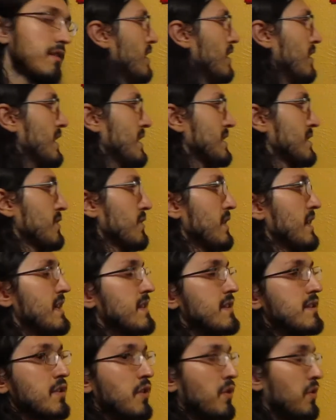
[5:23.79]
Alright, so
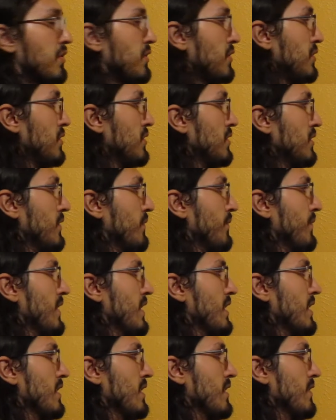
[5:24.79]
in total,
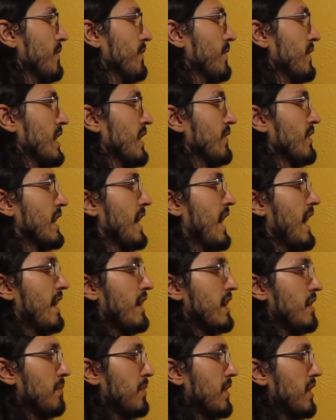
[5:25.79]
I'm going to add
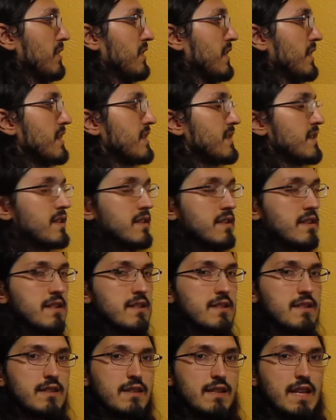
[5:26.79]
up all the
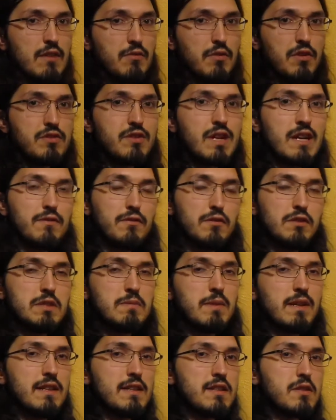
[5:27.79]
distances that were traveled
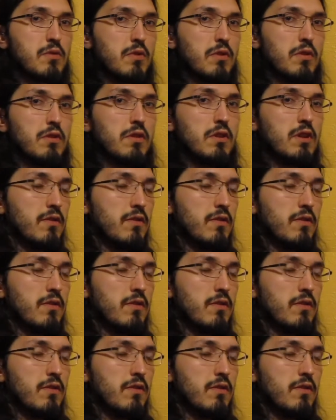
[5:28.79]
by the squirrel